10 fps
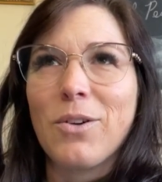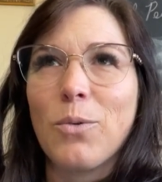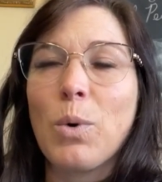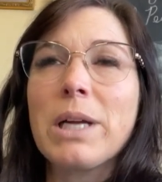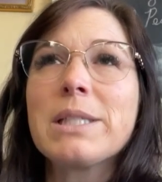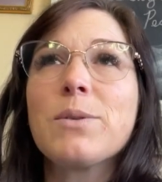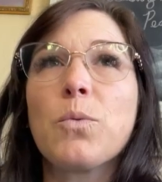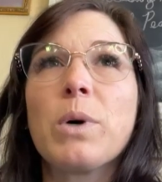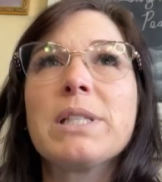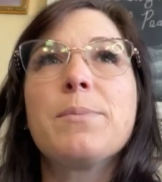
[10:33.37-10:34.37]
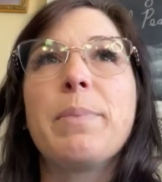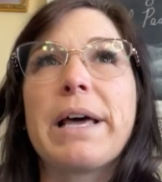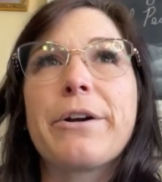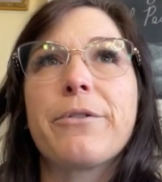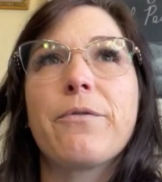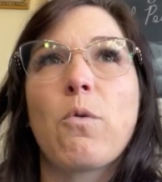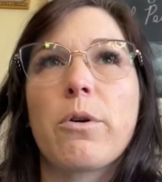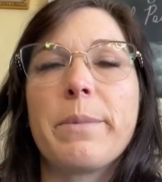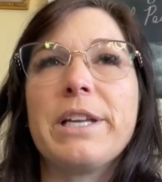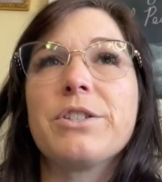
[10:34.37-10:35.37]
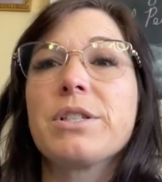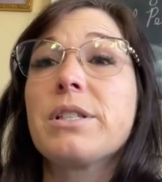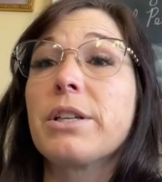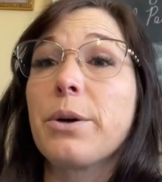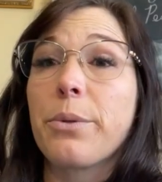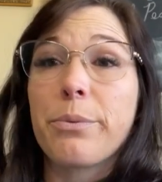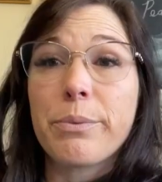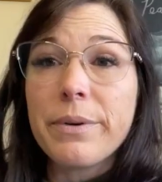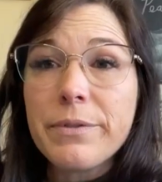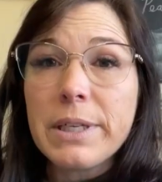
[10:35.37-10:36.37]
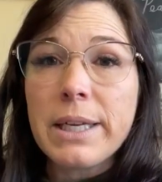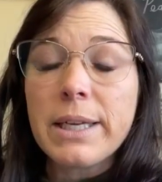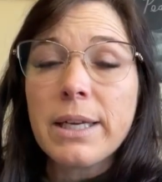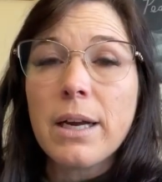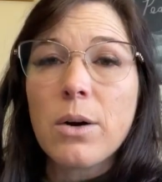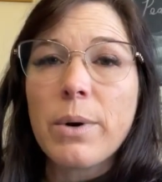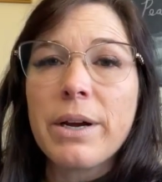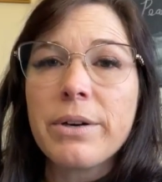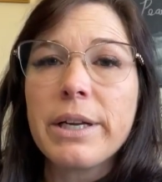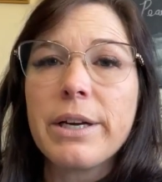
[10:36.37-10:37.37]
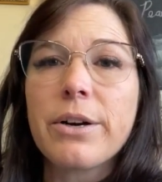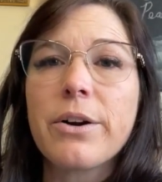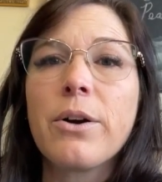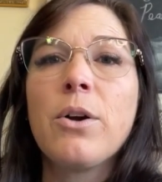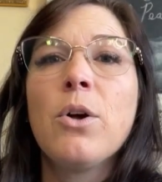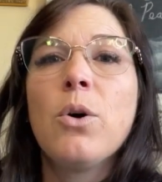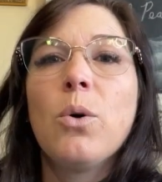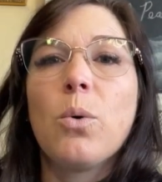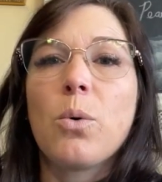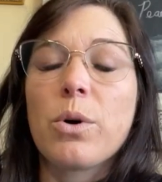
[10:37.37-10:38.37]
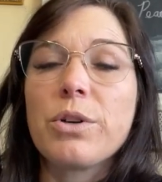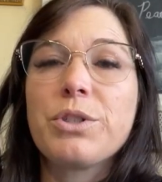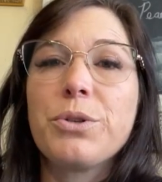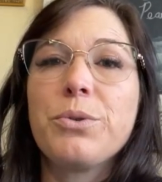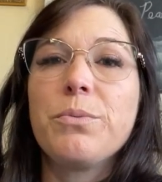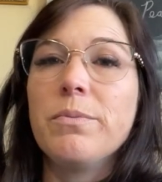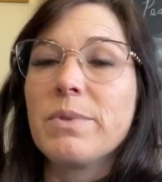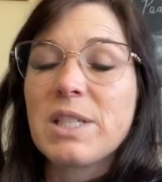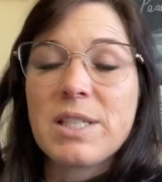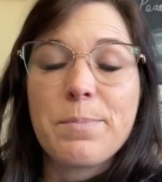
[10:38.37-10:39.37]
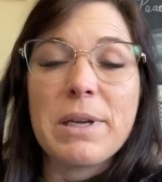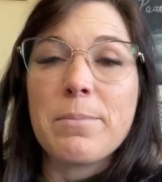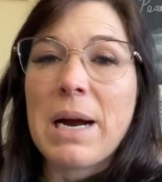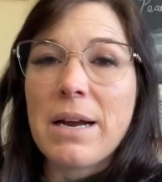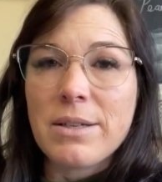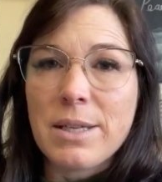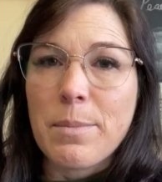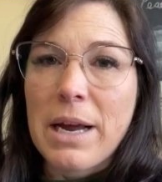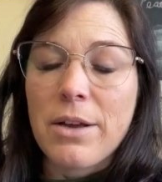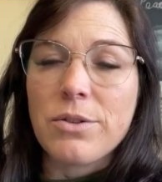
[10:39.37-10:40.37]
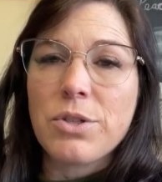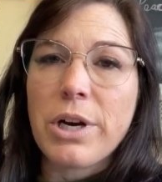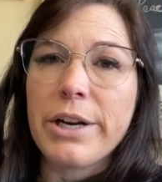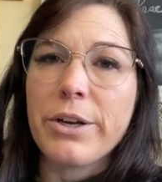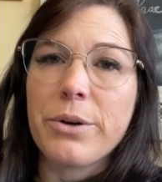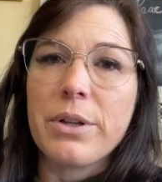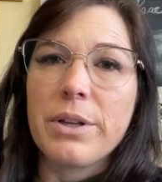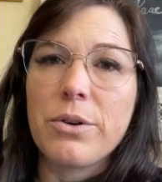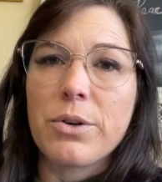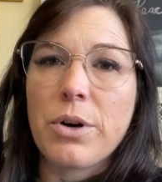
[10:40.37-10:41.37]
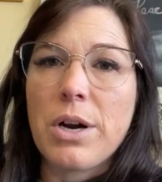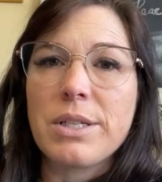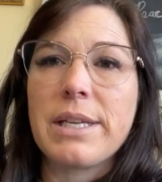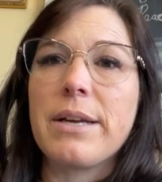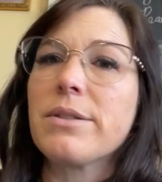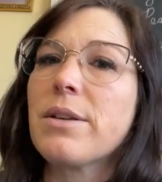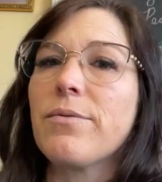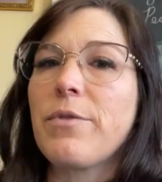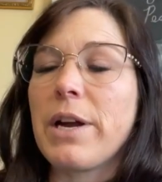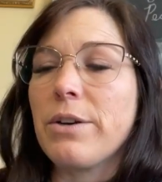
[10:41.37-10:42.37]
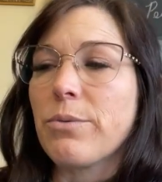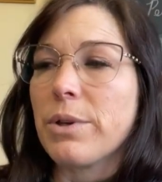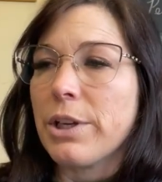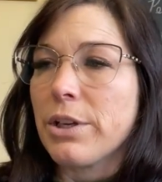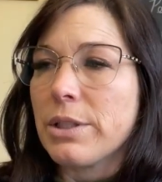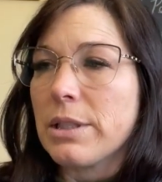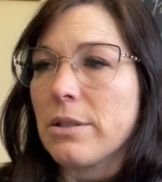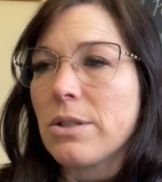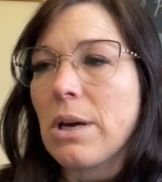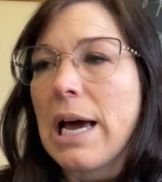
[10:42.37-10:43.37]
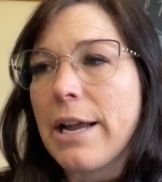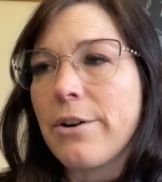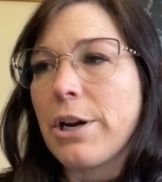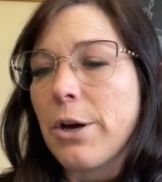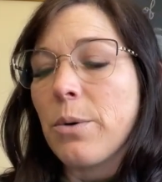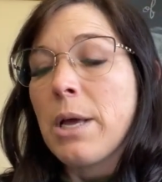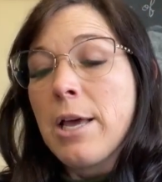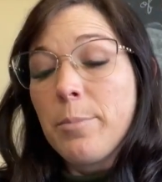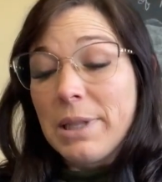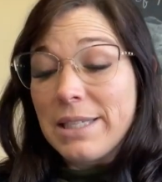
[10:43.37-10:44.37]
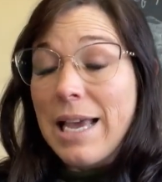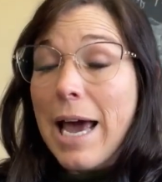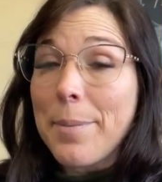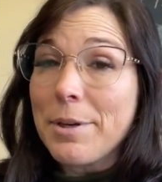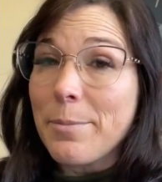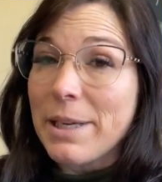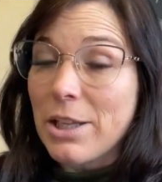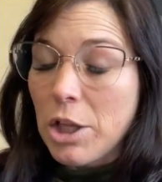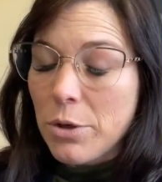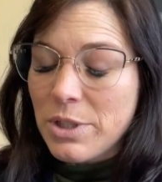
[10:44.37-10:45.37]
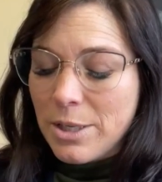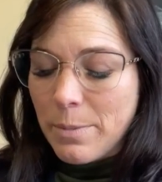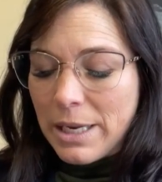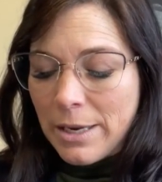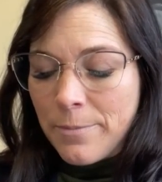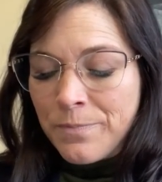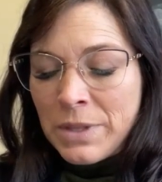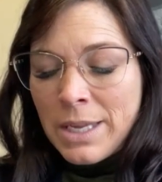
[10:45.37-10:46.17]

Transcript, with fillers: what's what's better for me just to go thrifting around here or to spend miles and miles trying to go to little garage sales and find really good deals. So I don't know, but this happened to be close to me